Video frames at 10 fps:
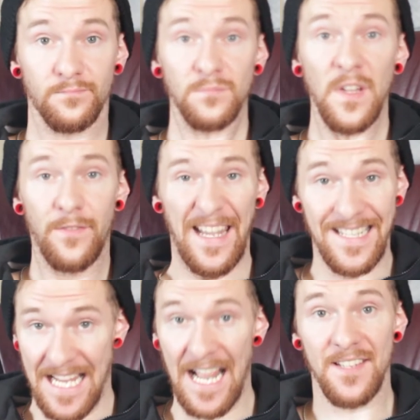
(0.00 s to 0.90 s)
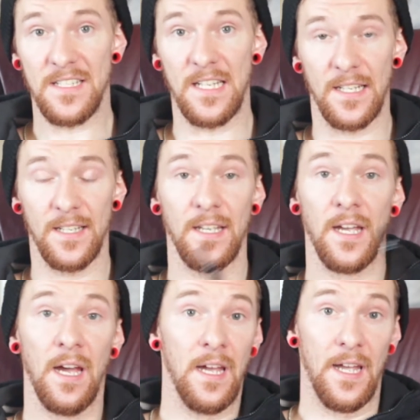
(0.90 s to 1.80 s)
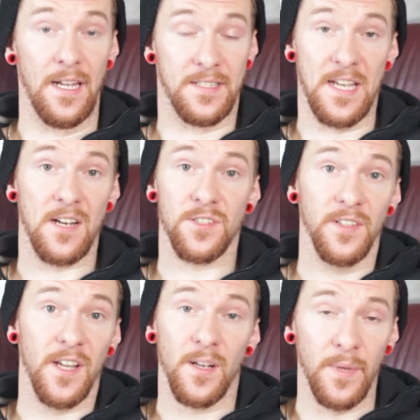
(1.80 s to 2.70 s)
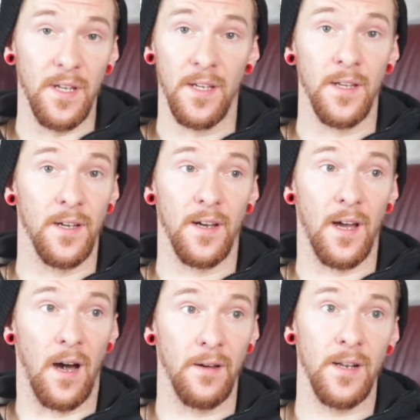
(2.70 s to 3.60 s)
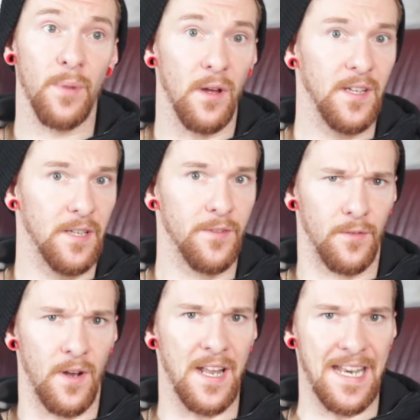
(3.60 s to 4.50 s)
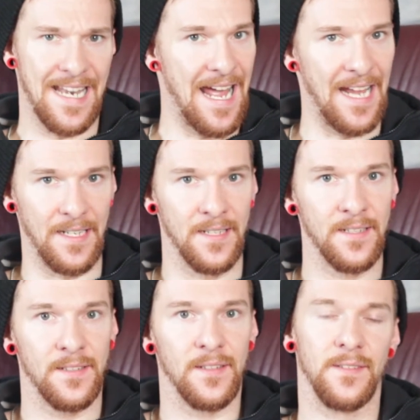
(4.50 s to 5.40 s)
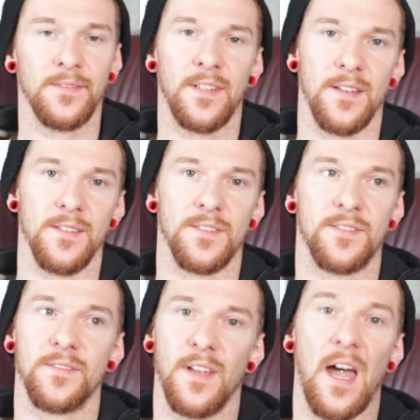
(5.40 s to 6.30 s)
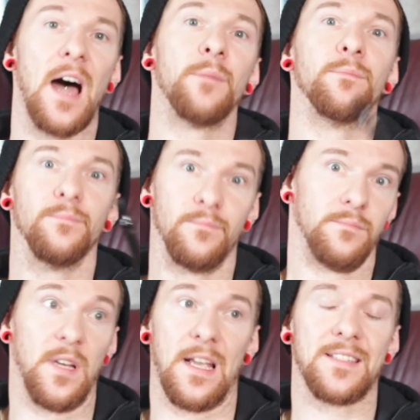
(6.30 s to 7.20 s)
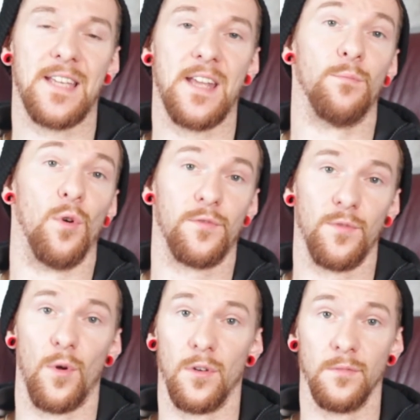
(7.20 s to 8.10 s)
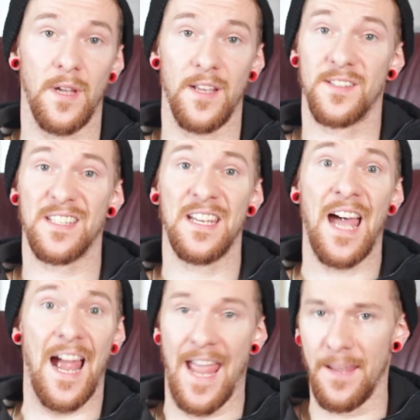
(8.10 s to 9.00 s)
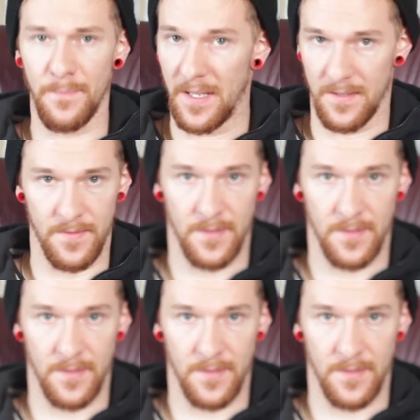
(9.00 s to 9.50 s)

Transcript: fantastic, it's actually going to be, I'm going to probably give it around a 9, because I'm, like I said, more floral based. I hate mint.